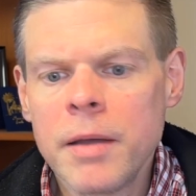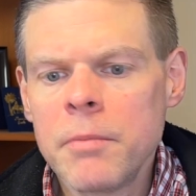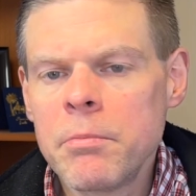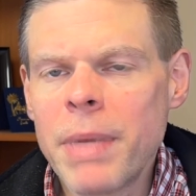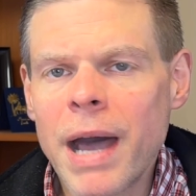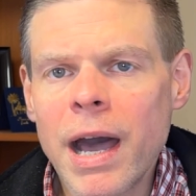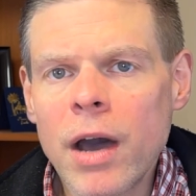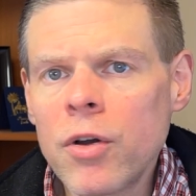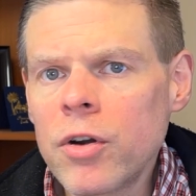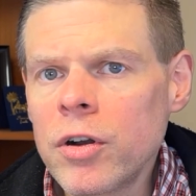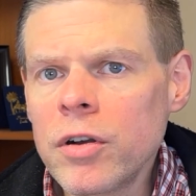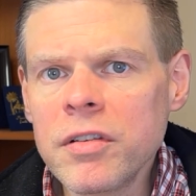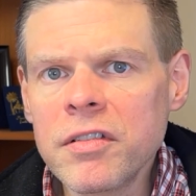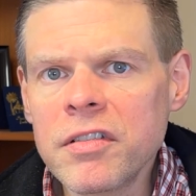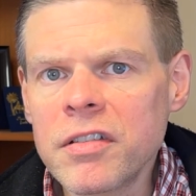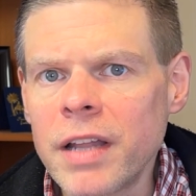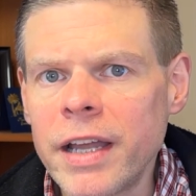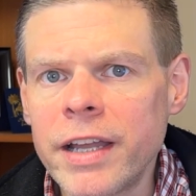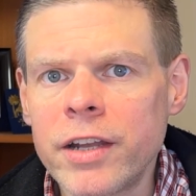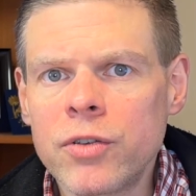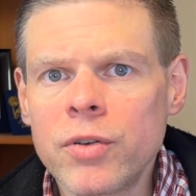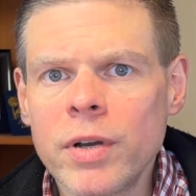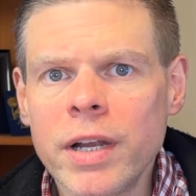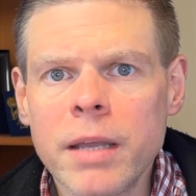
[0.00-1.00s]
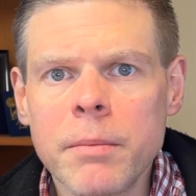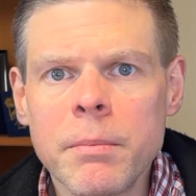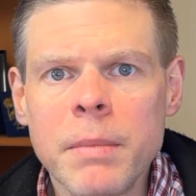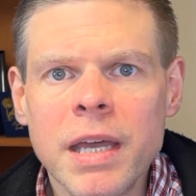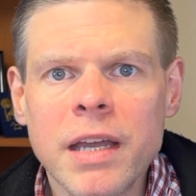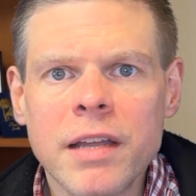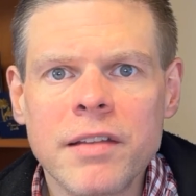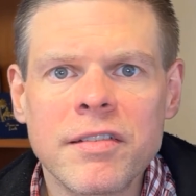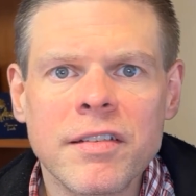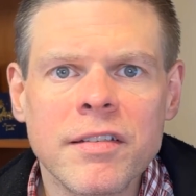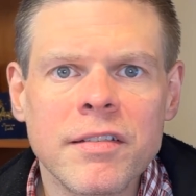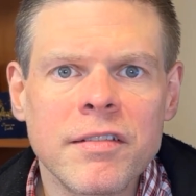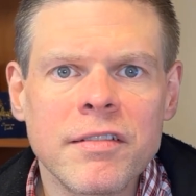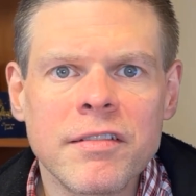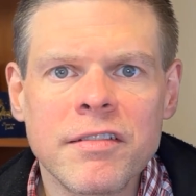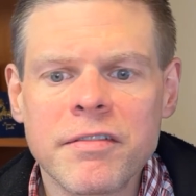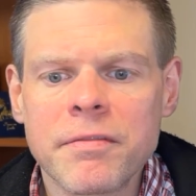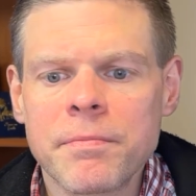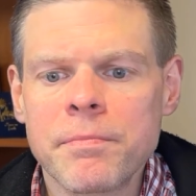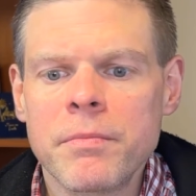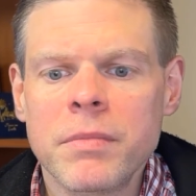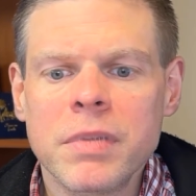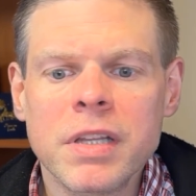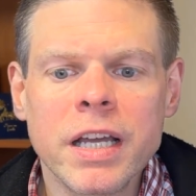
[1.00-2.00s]
powders like drink mixes,
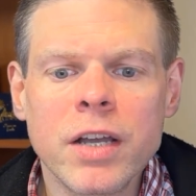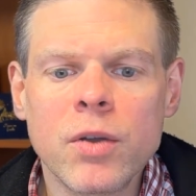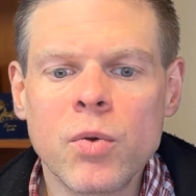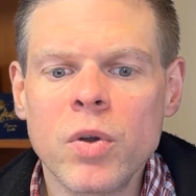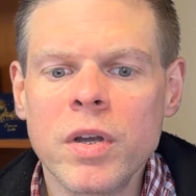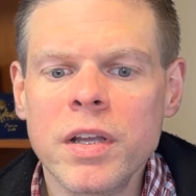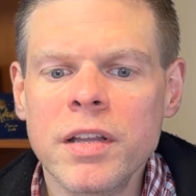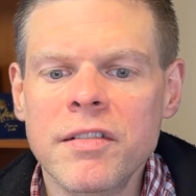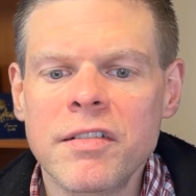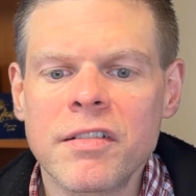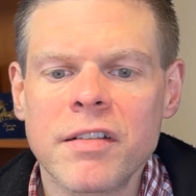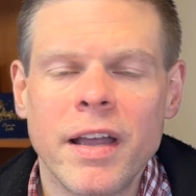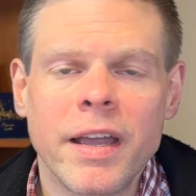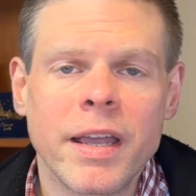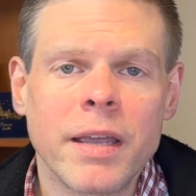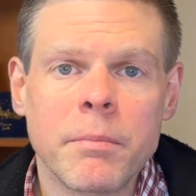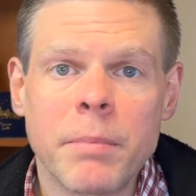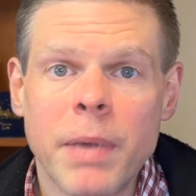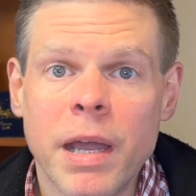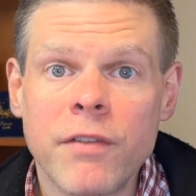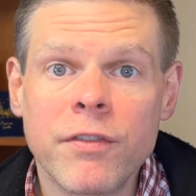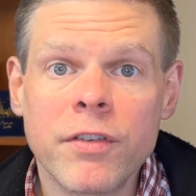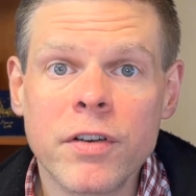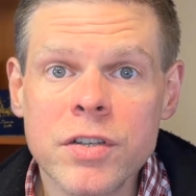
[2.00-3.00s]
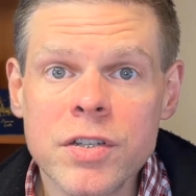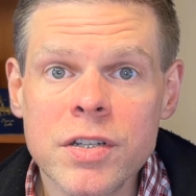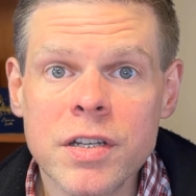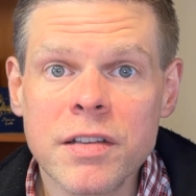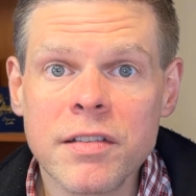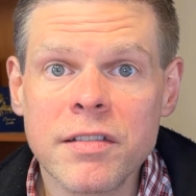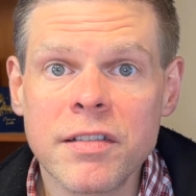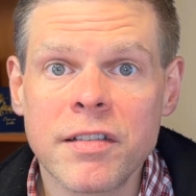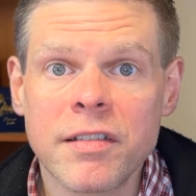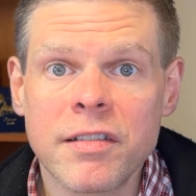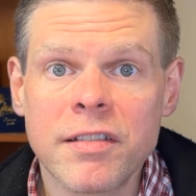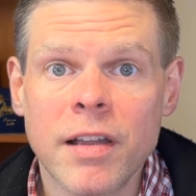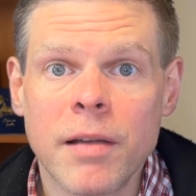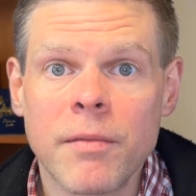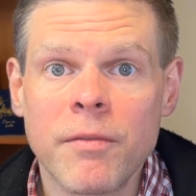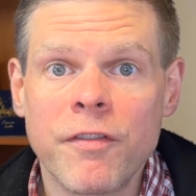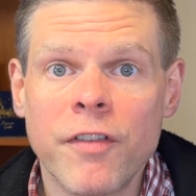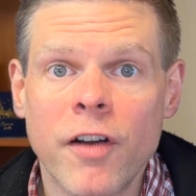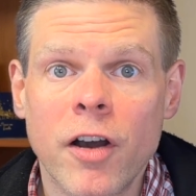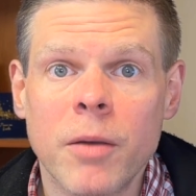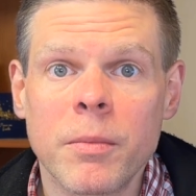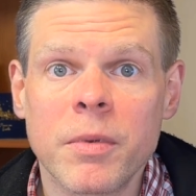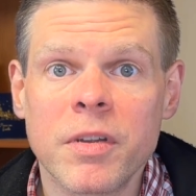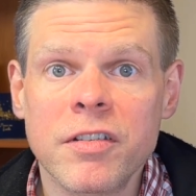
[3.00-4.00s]
liquids like beverages and some
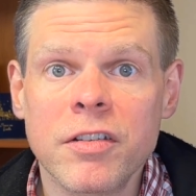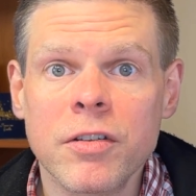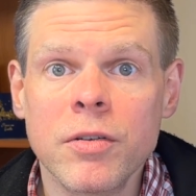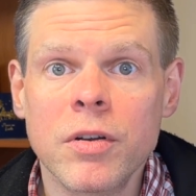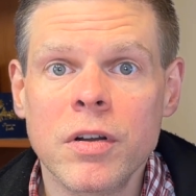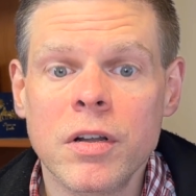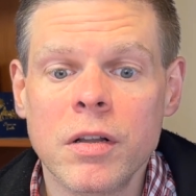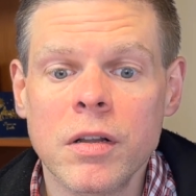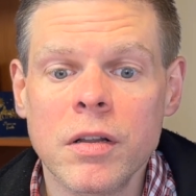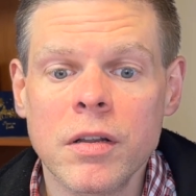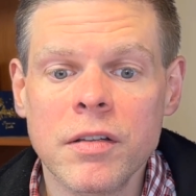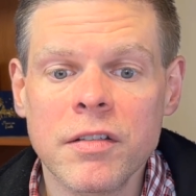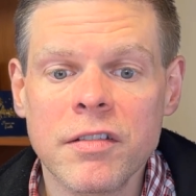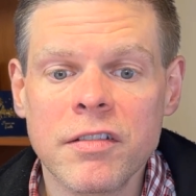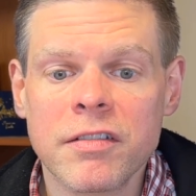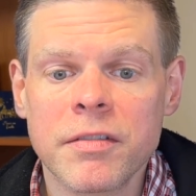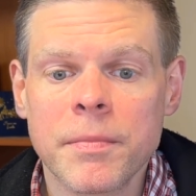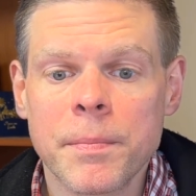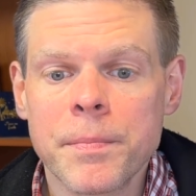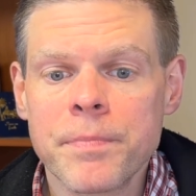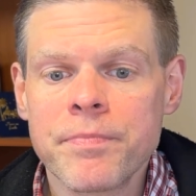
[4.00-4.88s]
pharmaceuticals?